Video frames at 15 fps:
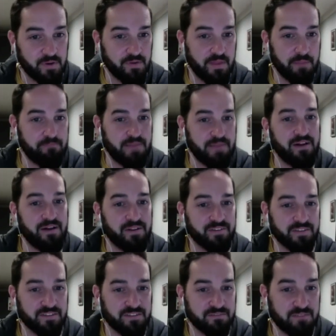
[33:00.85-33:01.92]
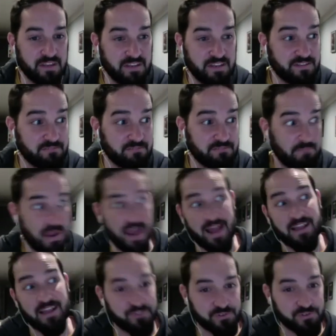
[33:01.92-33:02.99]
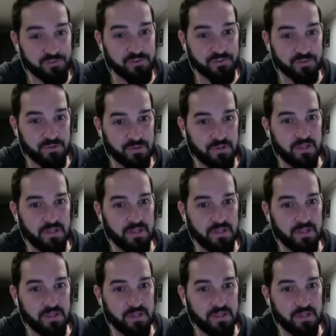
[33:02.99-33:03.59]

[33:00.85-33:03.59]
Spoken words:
that balance is as crucial